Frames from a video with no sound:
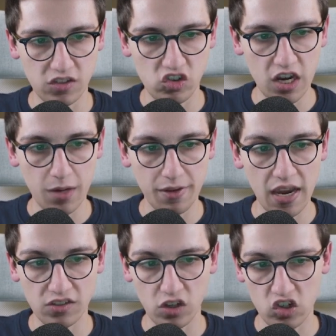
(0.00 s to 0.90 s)

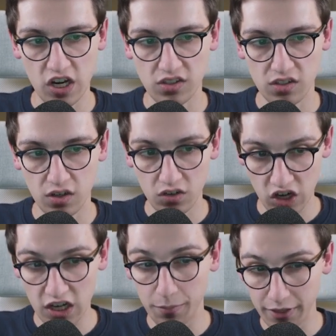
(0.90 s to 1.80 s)

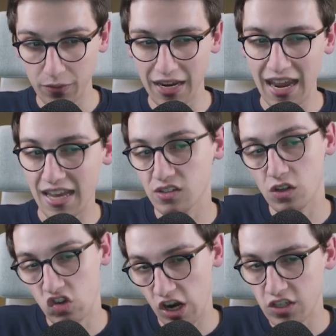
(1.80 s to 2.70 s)

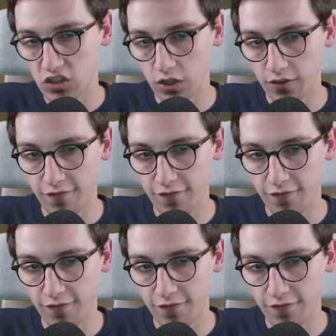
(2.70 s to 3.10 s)
JWKS.json